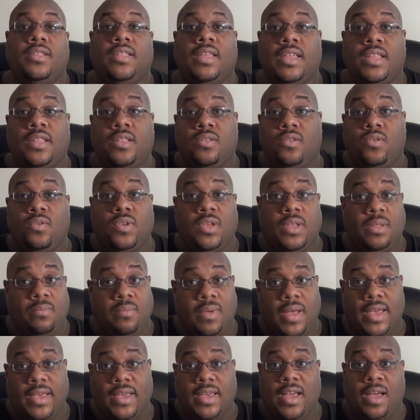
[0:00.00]
Then you can
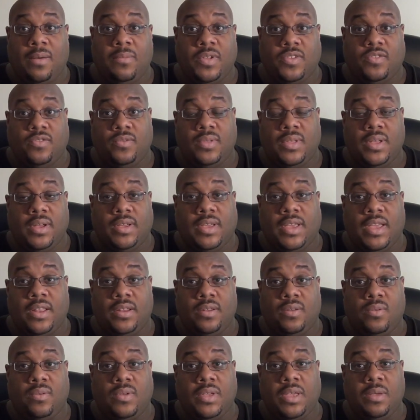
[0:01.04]
buy comics through their
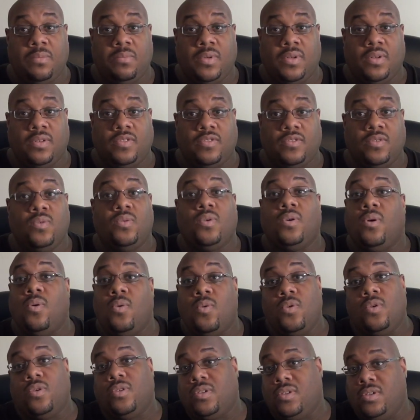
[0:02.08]
Kindle ebook store
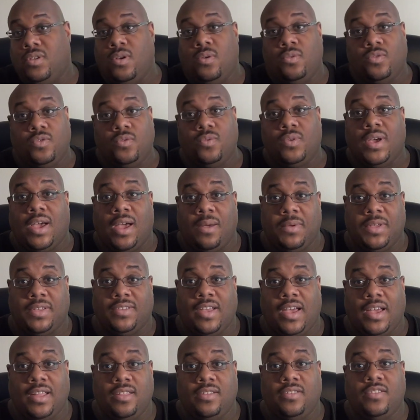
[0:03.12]
or go through
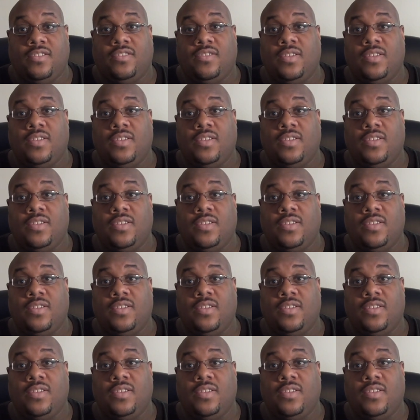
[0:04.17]
Comixology.